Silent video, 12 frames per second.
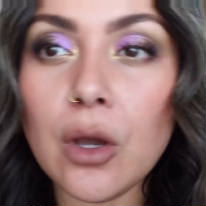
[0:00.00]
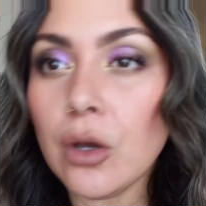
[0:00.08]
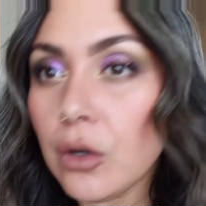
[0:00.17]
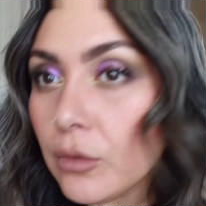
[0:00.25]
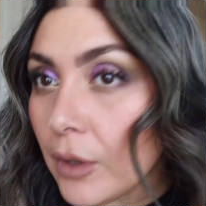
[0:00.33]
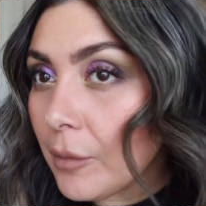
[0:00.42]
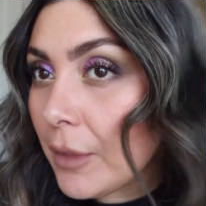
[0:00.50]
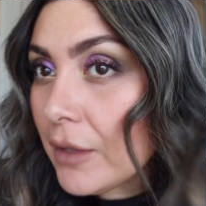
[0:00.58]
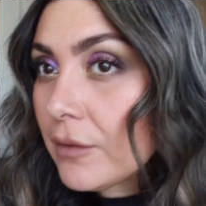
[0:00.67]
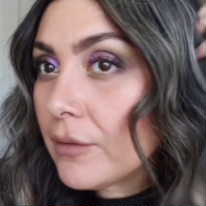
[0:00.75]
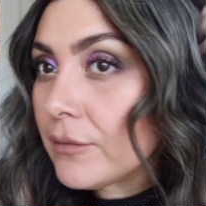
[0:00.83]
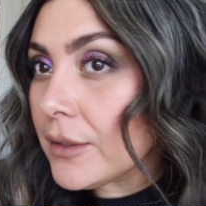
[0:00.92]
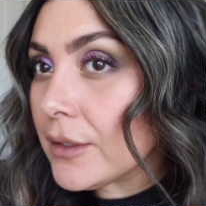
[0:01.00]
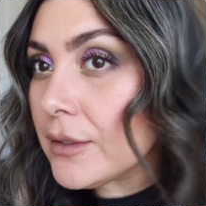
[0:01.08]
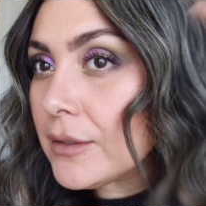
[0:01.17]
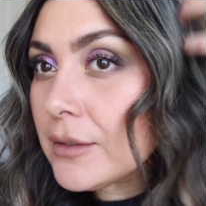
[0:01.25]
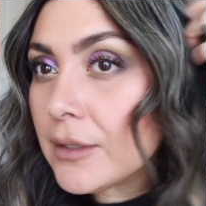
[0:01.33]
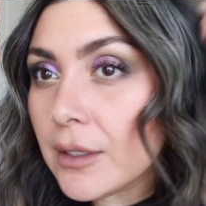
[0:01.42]
All right, my
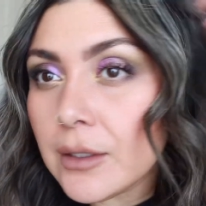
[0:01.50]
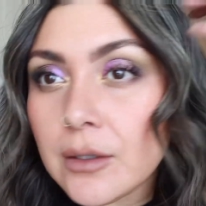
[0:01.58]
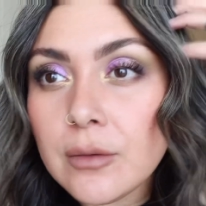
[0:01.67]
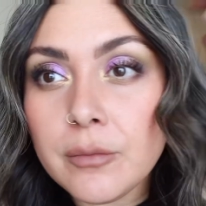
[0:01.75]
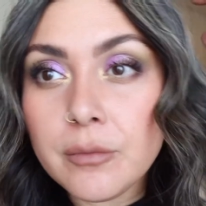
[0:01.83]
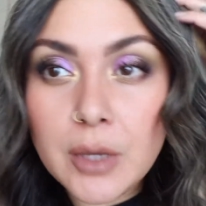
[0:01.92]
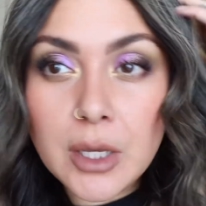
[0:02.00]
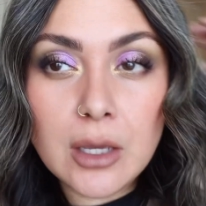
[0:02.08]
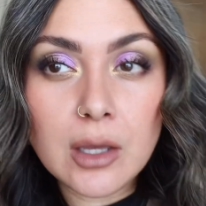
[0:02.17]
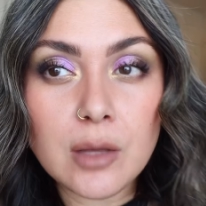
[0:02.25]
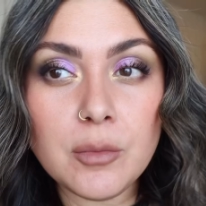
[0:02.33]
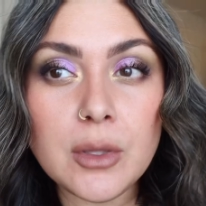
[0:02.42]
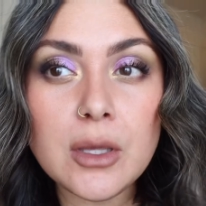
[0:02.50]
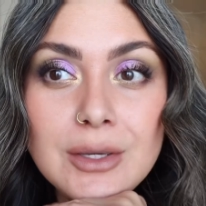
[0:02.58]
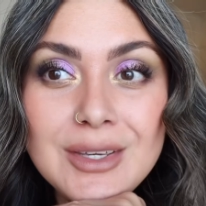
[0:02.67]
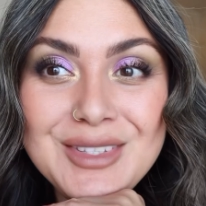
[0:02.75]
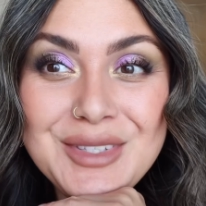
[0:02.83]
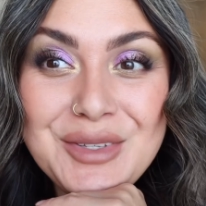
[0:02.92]
lovelies, makeup
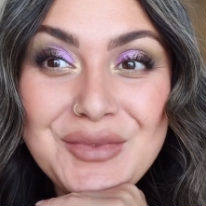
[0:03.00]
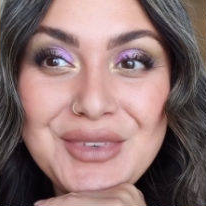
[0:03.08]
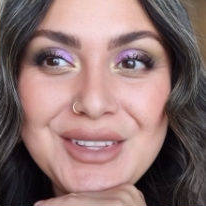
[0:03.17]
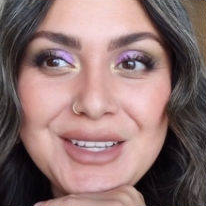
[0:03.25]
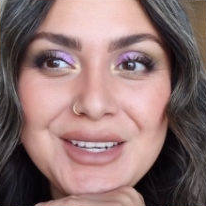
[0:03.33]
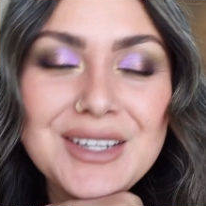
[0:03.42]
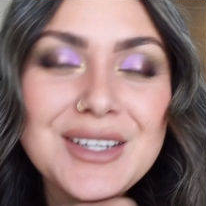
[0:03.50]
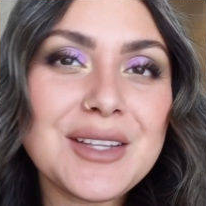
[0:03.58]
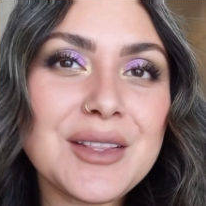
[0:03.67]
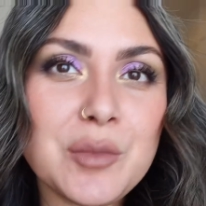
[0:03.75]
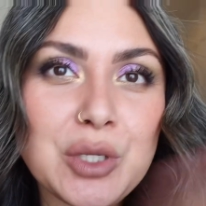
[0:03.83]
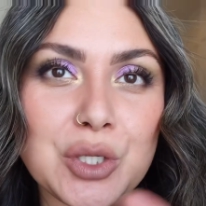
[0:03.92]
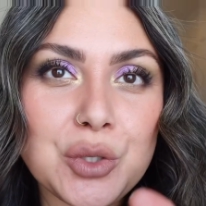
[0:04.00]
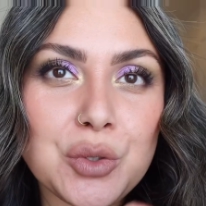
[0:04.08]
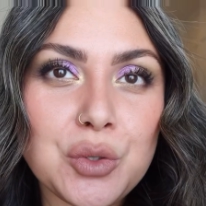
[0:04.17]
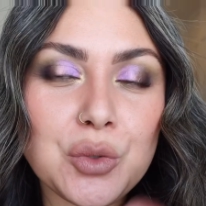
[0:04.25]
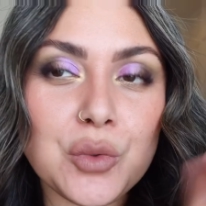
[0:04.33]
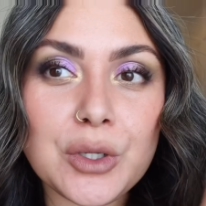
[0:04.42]
is completed. Let me tell
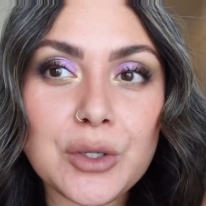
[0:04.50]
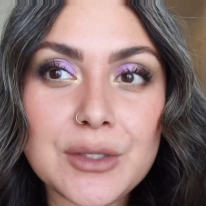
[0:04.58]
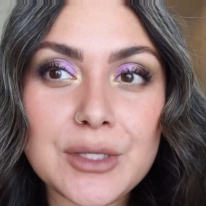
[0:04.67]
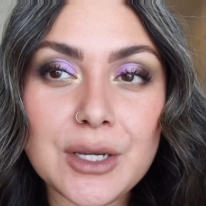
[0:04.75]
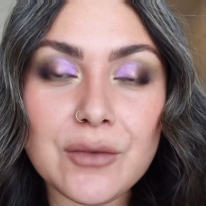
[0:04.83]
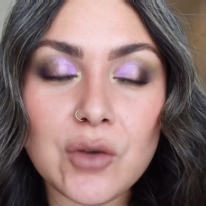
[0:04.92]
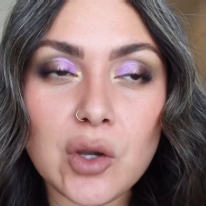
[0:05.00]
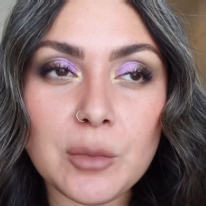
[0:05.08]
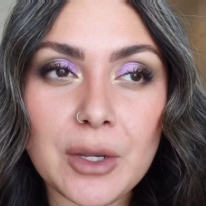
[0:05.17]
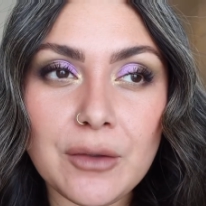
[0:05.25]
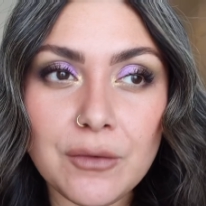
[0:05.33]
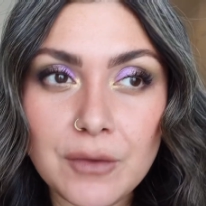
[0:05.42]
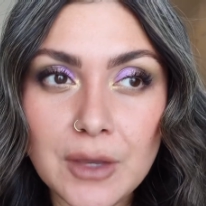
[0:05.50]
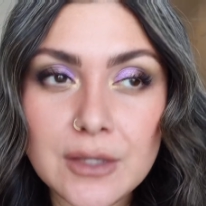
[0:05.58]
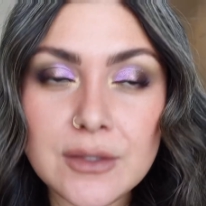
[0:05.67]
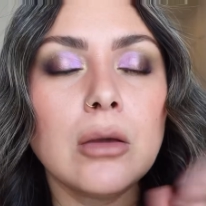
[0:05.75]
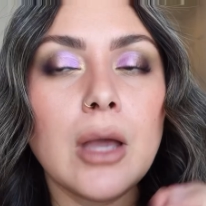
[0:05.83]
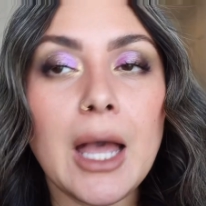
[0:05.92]
you what else I have on my
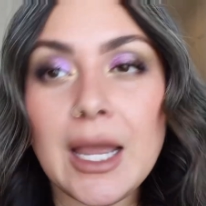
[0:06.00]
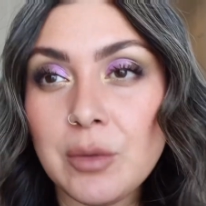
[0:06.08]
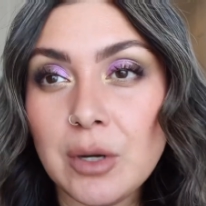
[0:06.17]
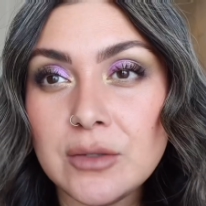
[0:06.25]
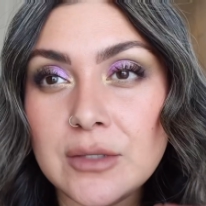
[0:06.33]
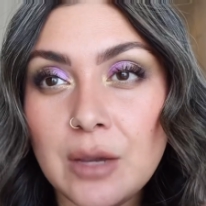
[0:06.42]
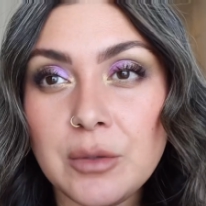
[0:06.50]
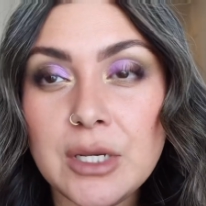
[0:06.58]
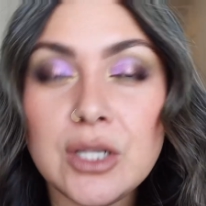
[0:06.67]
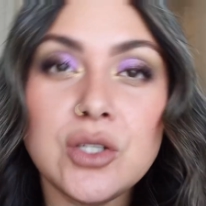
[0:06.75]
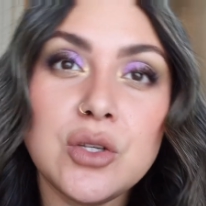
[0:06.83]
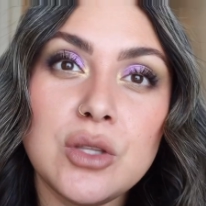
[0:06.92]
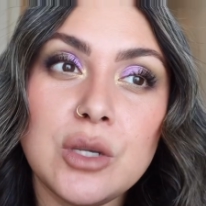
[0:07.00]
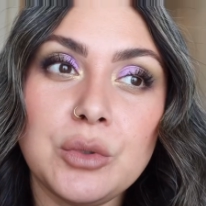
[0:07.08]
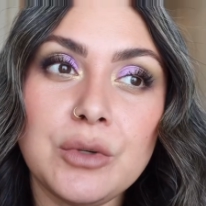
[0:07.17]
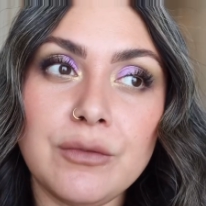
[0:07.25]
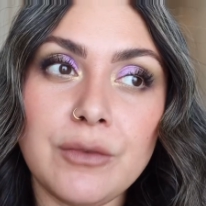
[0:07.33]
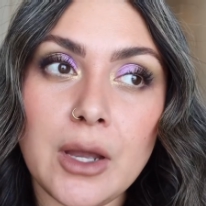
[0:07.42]
face. Eyebrows, I went into the
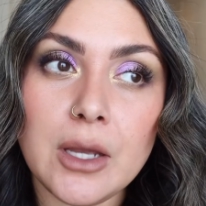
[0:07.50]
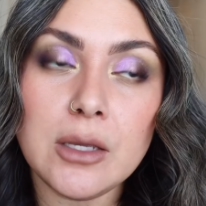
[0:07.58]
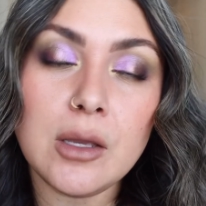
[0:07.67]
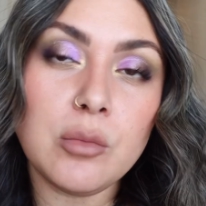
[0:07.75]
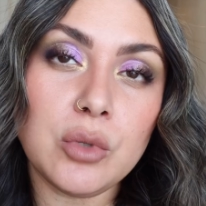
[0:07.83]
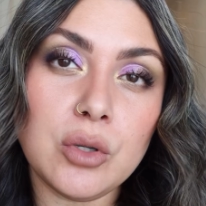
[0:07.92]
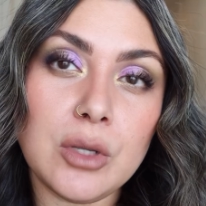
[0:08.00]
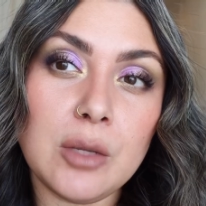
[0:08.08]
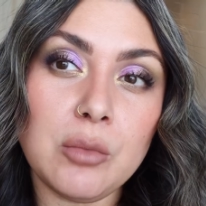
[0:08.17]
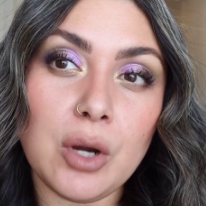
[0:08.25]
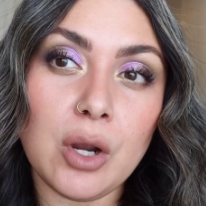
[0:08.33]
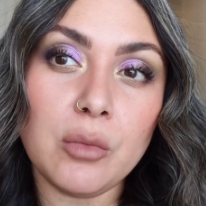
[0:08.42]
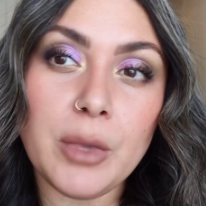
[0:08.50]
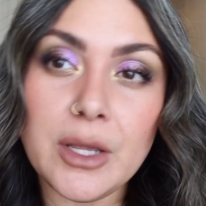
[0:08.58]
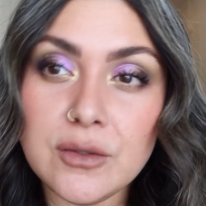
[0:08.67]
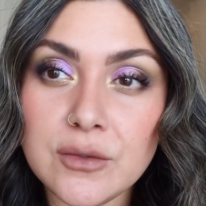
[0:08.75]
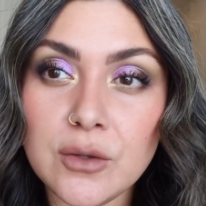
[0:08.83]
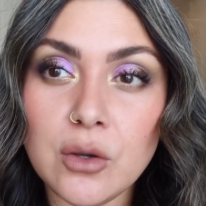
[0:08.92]
Rephr Beauty Brow
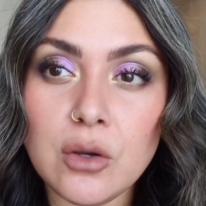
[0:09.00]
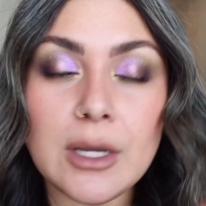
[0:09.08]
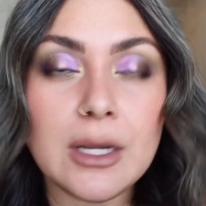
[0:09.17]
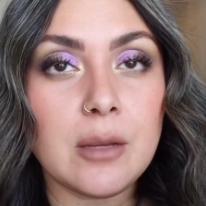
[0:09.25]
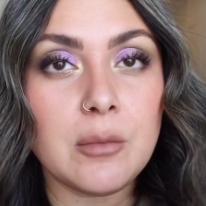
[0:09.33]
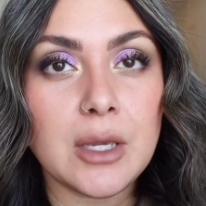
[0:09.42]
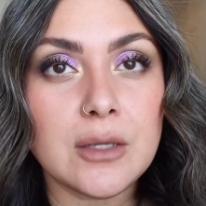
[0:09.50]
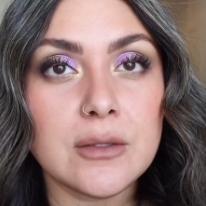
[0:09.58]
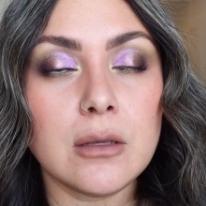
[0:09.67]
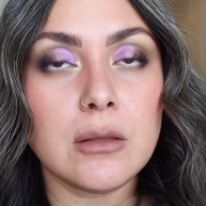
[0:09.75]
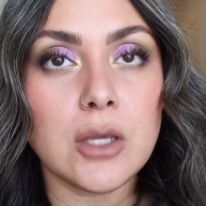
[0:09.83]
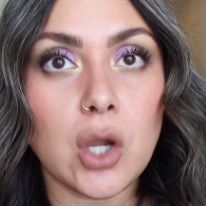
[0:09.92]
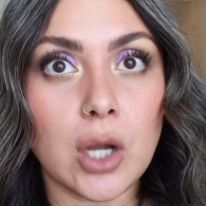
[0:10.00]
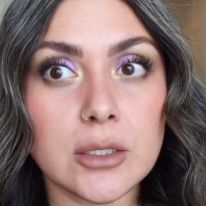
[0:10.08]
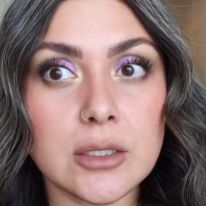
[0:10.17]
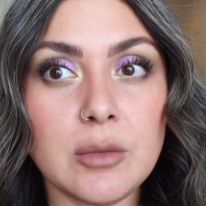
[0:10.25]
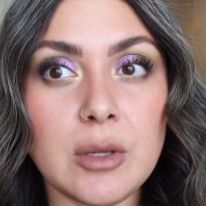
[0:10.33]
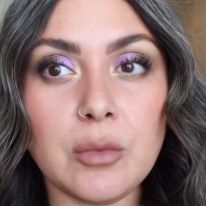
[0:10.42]
Pencil and I mixed the Got
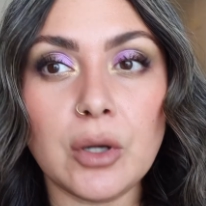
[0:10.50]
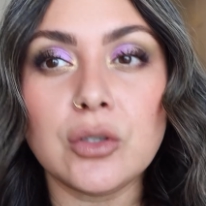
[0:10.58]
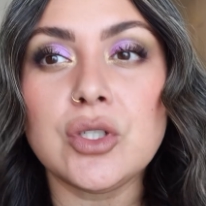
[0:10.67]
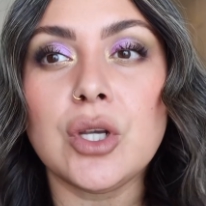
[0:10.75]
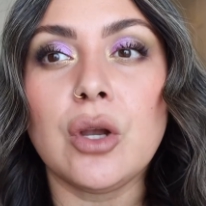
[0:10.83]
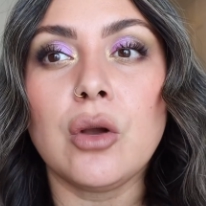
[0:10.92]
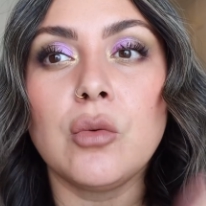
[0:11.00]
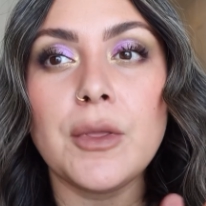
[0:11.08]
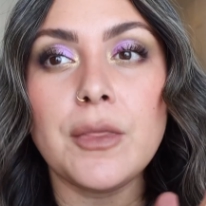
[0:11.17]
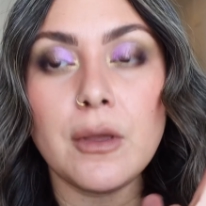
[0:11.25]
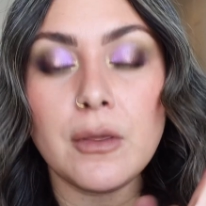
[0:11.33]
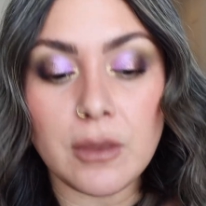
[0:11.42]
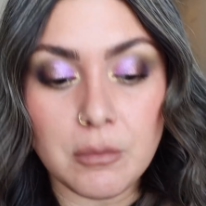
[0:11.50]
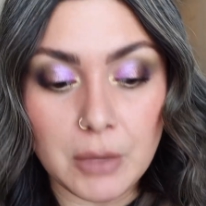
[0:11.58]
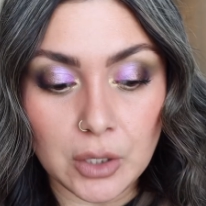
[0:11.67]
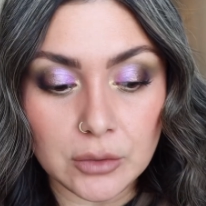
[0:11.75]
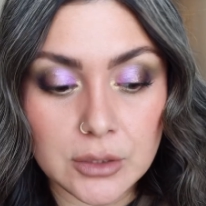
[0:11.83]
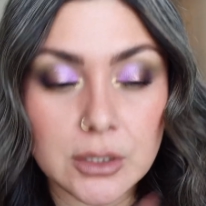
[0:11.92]
To Be Brow Gel with the
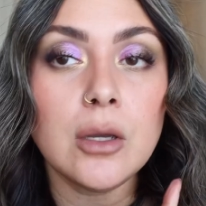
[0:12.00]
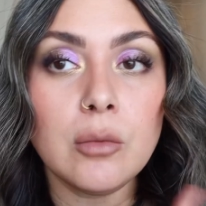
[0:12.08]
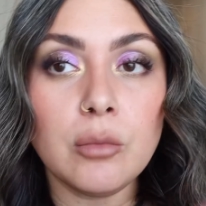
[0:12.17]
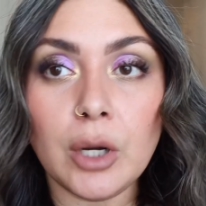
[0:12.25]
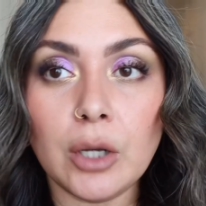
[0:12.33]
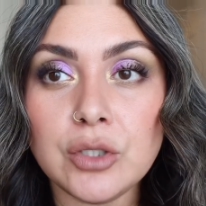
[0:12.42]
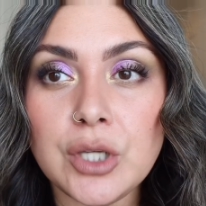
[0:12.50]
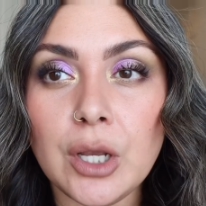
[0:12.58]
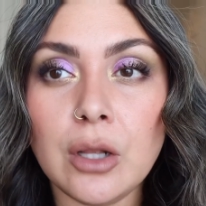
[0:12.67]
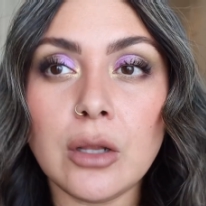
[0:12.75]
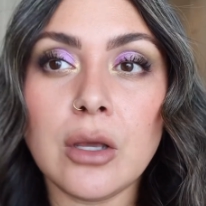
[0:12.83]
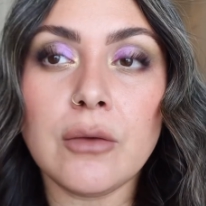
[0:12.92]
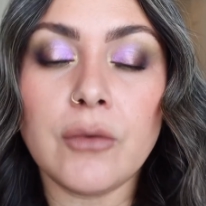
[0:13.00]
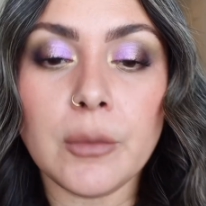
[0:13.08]
Melt Brow Gel. For